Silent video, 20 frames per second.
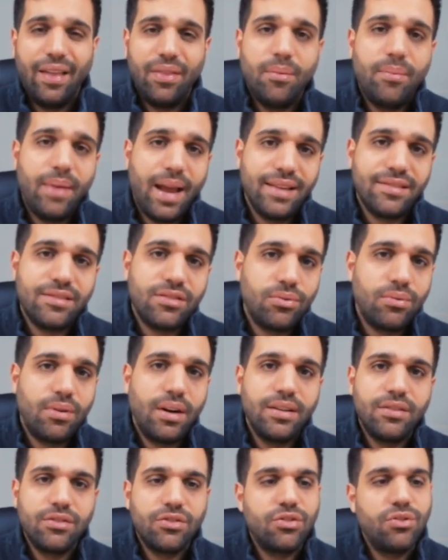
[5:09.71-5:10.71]
And the master
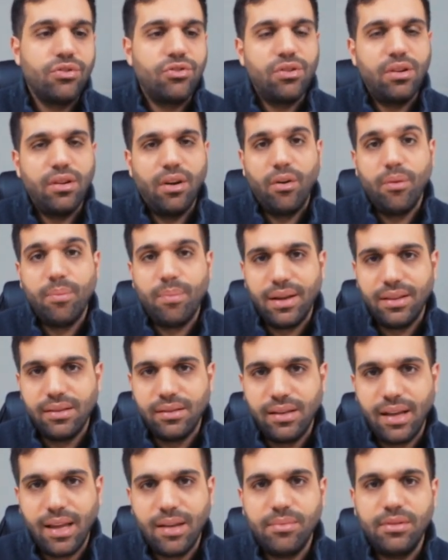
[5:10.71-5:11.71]
right is usually owned by
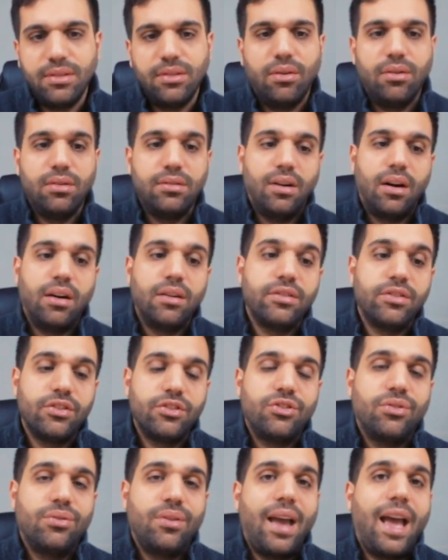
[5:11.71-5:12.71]
the label or the
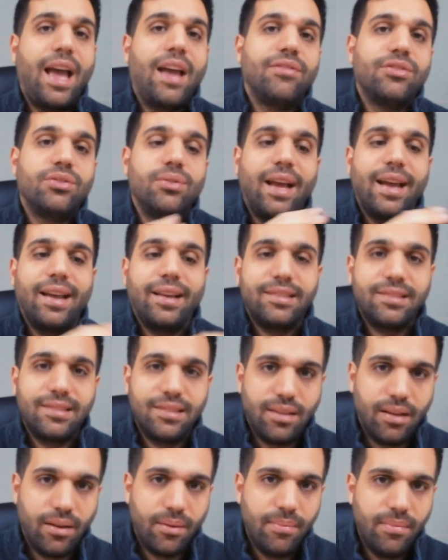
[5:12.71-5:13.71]
artist, so you have to
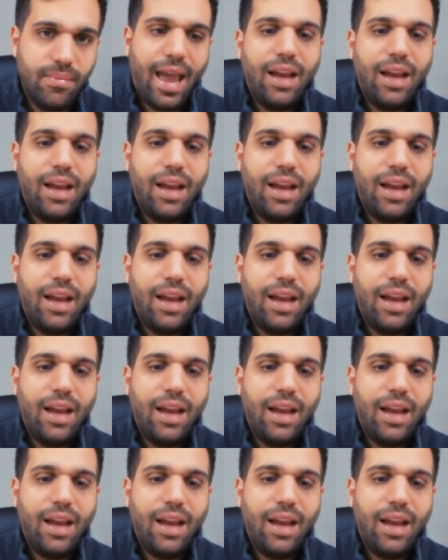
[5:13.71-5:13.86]
ask them.